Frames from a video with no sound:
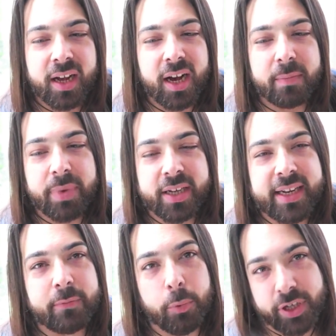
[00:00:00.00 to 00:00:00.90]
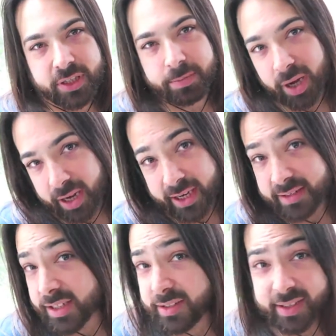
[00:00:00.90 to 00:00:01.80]
But I never wanted to buy it
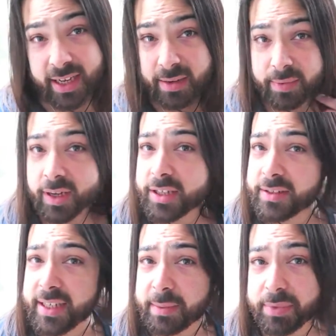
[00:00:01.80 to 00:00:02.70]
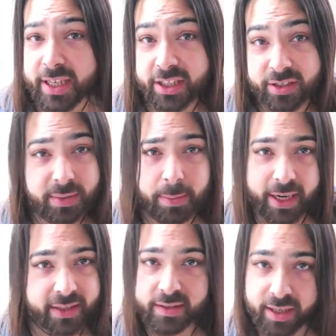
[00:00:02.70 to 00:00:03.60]
because I used heat protection
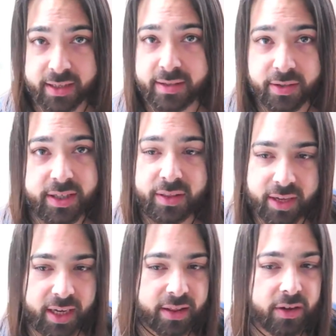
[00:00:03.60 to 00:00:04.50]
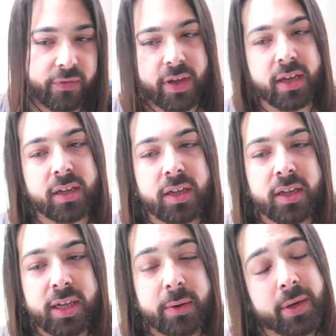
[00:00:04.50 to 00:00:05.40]
sprays and things, so I didn't think anything of it.
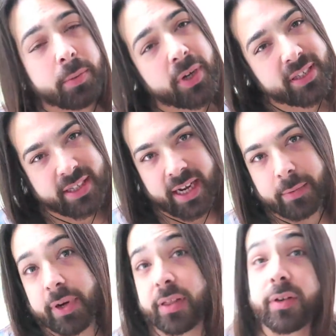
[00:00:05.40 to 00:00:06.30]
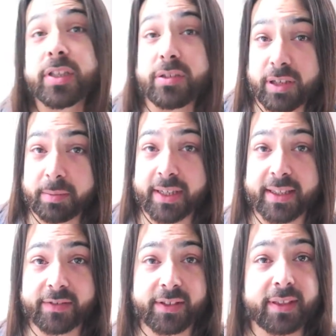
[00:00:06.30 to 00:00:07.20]
Anyway, one day when I thought I'd treat
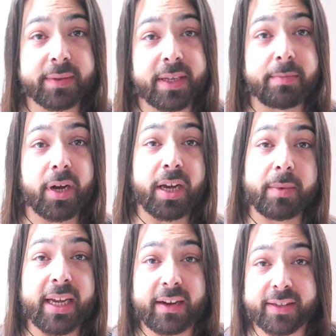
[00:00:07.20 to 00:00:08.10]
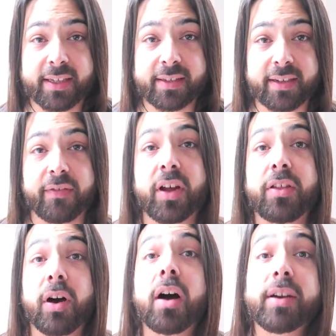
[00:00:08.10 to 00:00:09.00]
myself, just because I was in buying my Kerastase stuff, and I
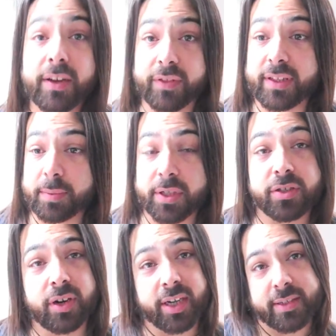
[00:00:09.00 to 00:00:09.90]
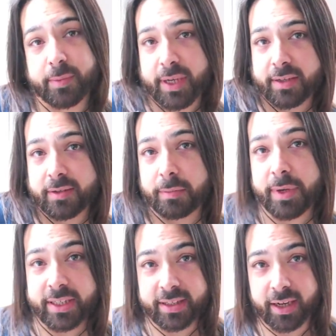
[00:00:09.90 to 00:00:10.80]
thought I'll give this one a try as well. So I
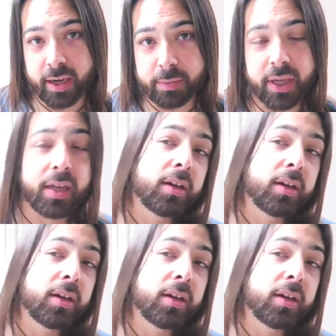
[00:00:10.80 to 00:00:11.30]
picked it up.